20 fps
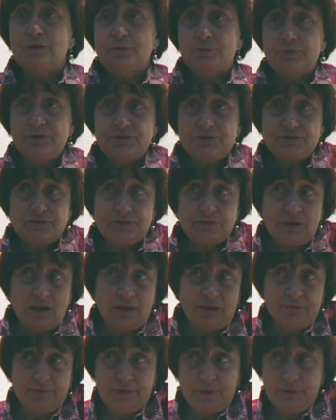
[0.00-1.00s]
which
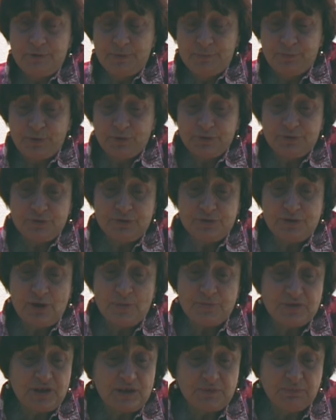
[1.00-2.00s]
are very important
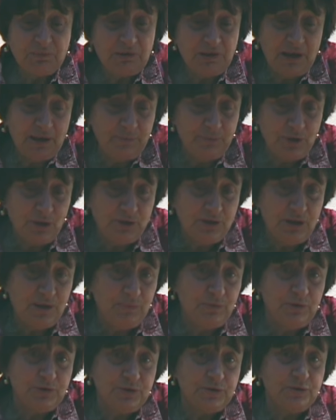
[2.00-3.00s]
subject, but I'm not
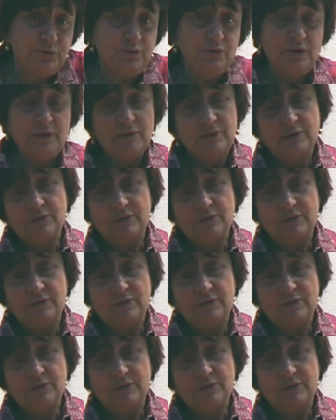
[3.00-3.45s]
able to